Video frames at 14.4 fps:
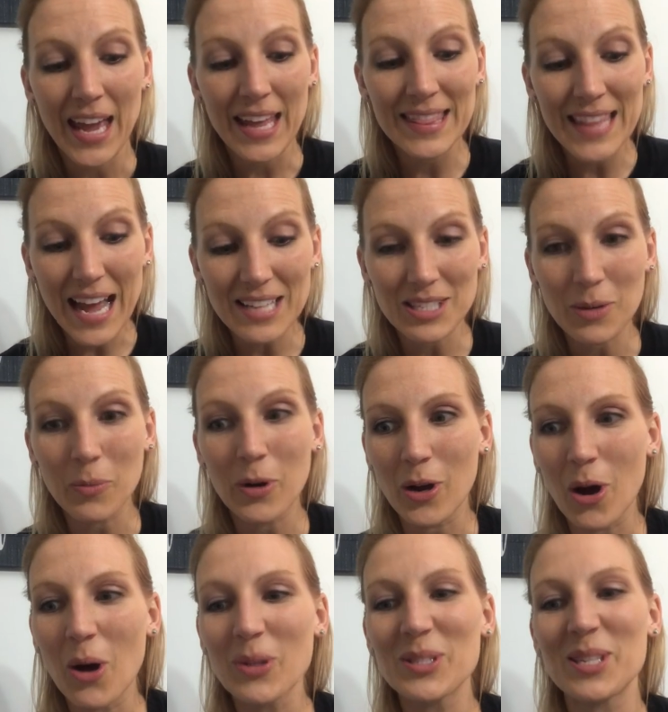And that's what we're
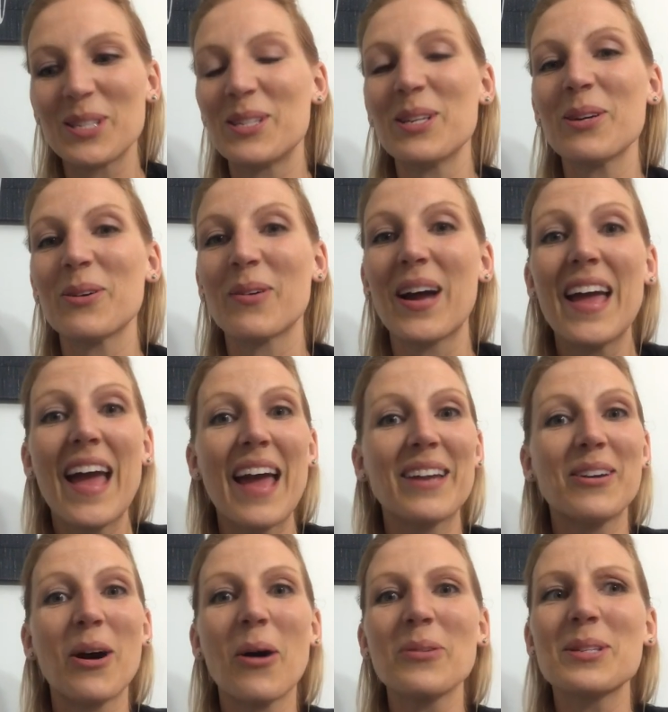called to do
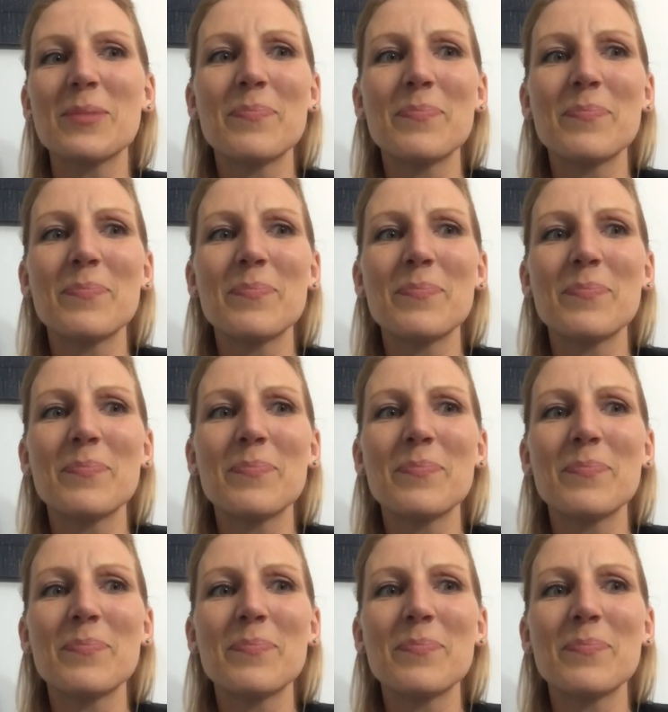and called